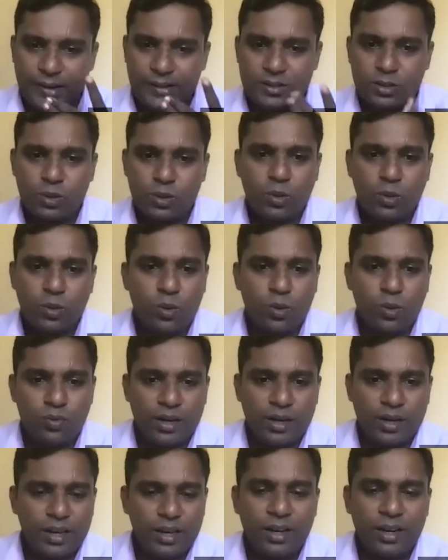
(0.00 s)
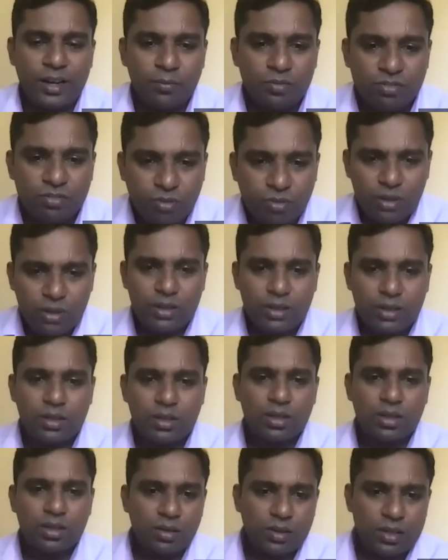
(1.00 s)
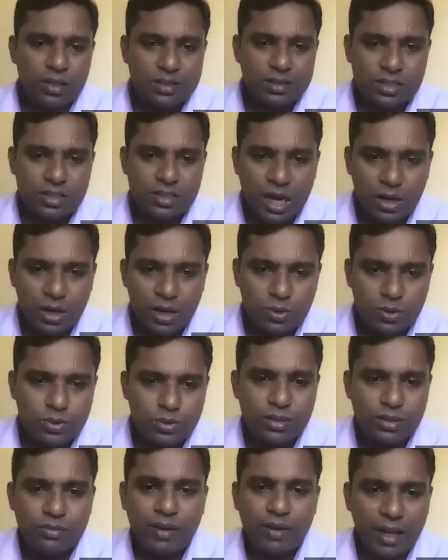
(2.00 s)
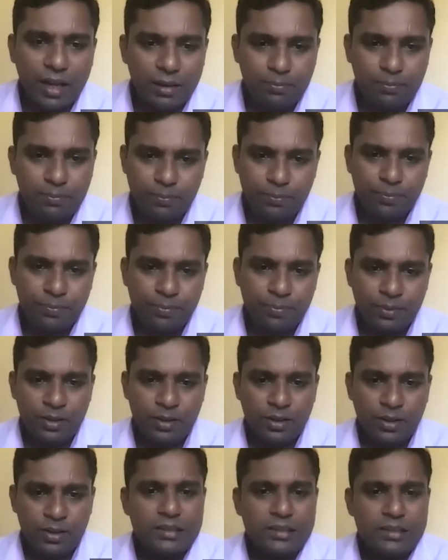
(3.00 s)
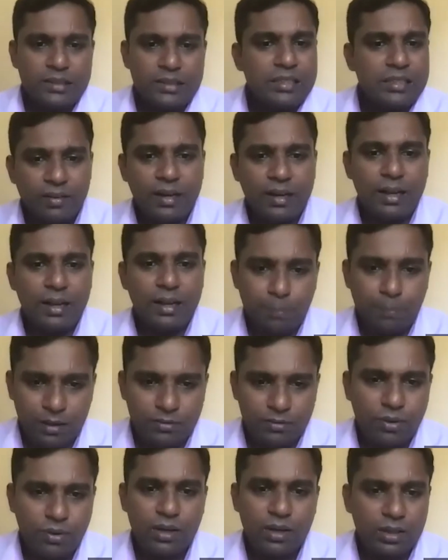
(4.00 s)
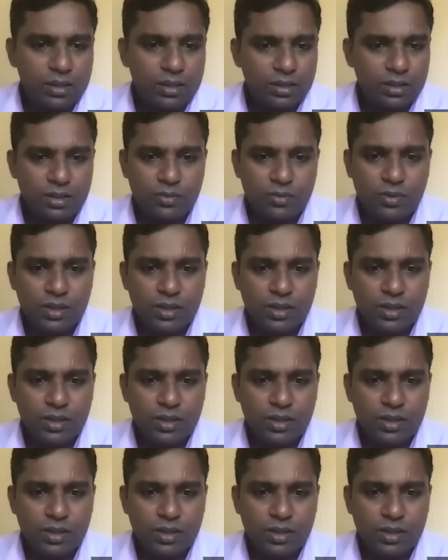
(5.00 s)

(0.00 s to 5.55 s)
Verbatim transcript: So ovarian follicle will start to develop developing follicle will